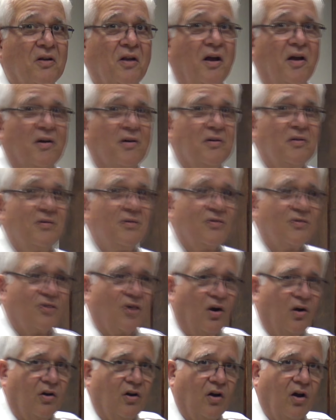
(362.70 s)
later.
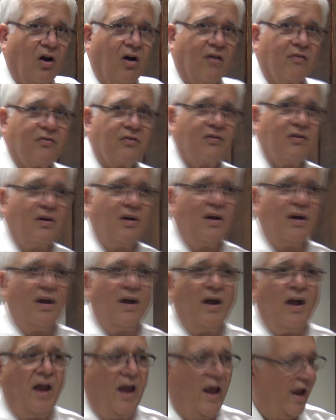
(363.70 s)
Turn it off
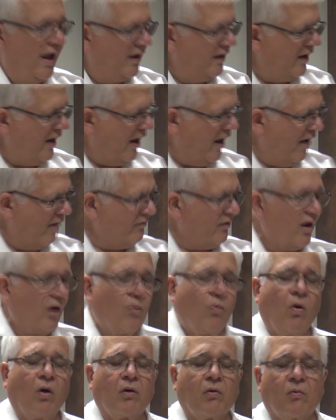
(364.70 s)
and have
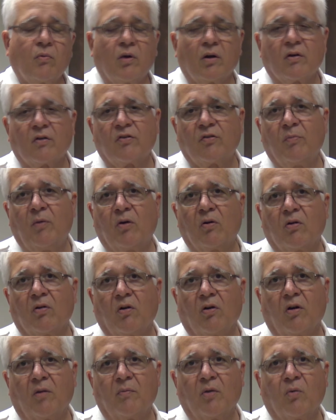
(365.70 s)
that working smoke
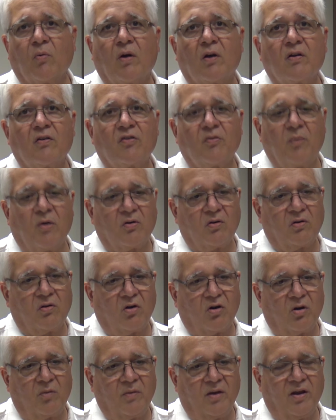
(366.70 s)
alarm. The working smoke
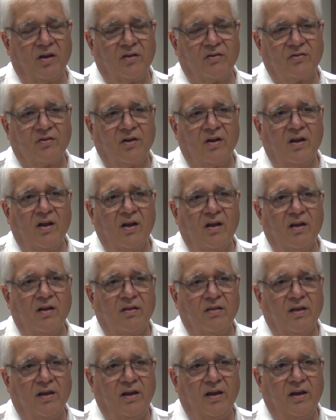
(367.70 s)
alarm is
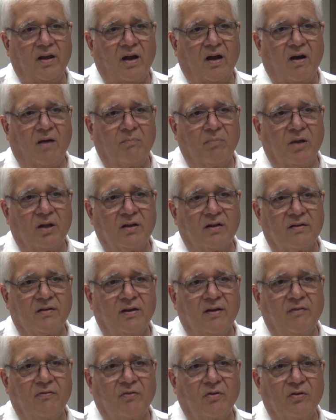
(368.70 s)
the
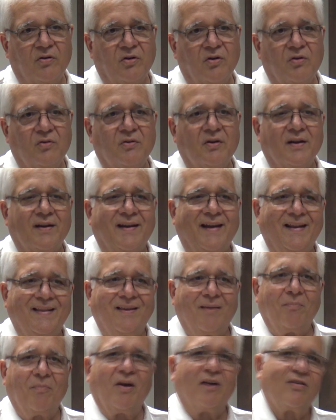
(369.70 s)
ability for you to get
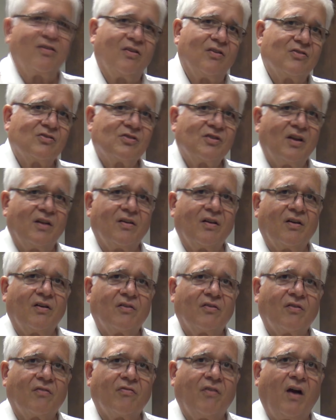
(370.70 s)
the message that
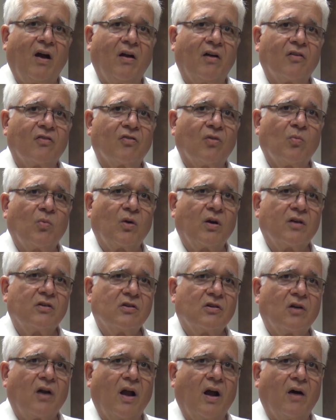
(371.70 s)
there's a fire somewhere in
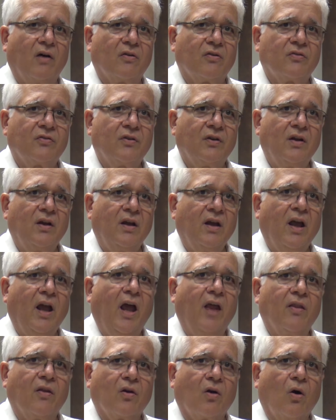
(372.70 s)
your house,
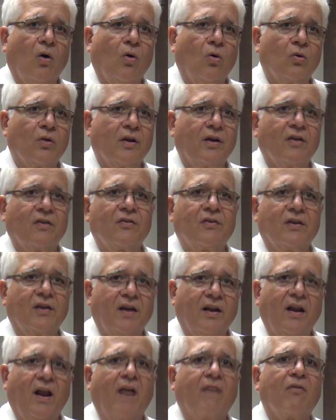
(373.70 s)
and the goal is to
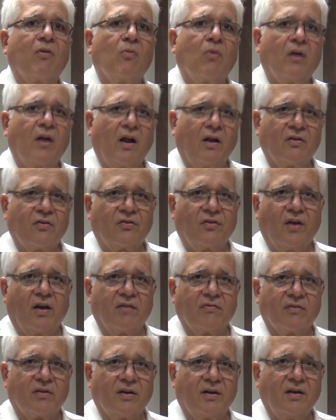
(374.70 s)
get everyone out
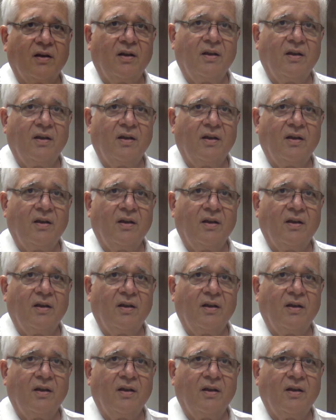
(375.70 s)
safely.